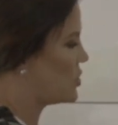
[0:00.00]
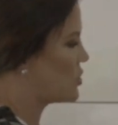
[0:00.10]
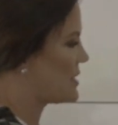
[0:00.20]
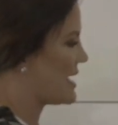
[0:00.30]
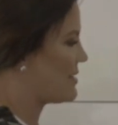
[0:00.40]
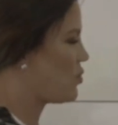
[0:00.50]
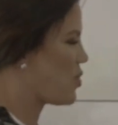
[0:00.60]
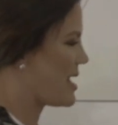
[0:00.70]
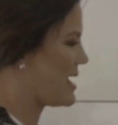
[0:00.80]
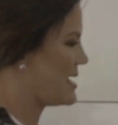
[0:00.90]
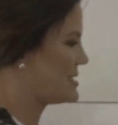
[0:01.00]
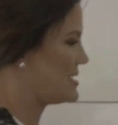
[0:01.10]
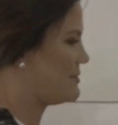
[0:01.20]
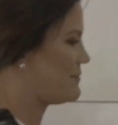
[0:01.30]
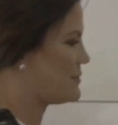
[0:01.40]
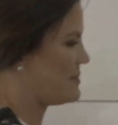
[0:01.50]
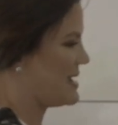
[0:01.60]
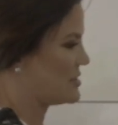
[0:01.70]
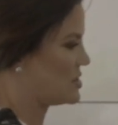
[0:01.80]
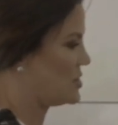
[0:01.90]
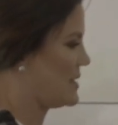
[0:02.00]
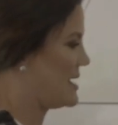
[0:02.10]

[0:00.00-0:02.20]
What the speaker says: to cook that at 180 for about 2